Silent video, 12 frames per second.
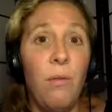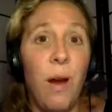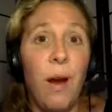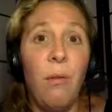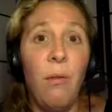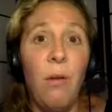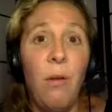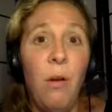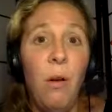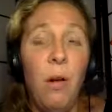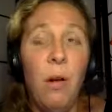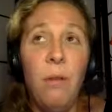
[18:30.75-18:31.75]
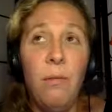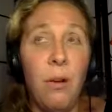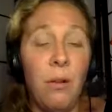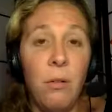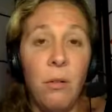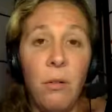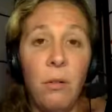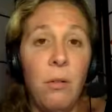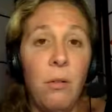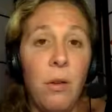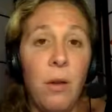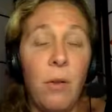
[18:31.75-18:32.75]
viral, fungal.
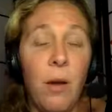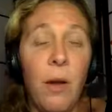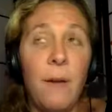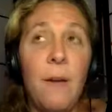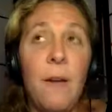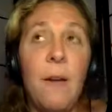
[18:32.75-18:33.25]
Okay.